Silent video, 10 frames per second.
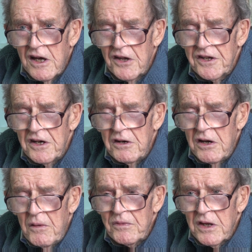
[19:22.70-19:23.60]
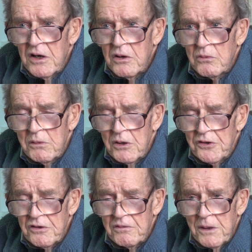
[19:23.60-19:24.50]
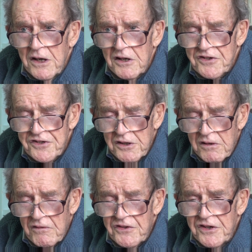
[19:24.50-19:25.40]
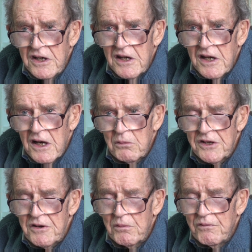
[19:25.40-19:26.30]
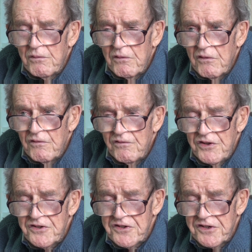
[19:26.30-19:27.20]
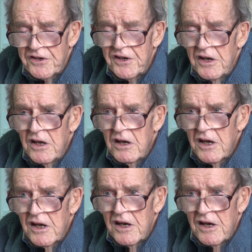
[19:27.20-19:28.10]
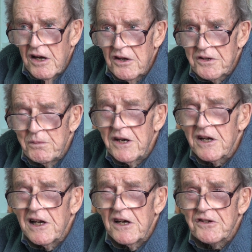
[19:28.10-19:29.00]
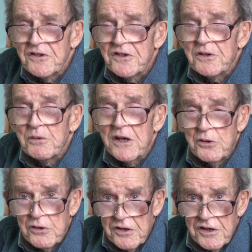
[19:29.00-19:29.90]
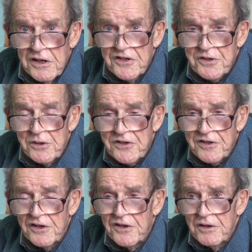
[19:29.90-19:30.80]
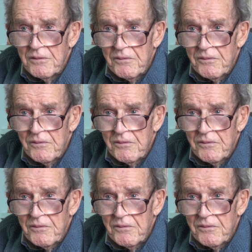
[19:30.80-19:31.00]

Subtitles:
And then we went off by ourselves and we visited as many glaciers as we could in Switzerland.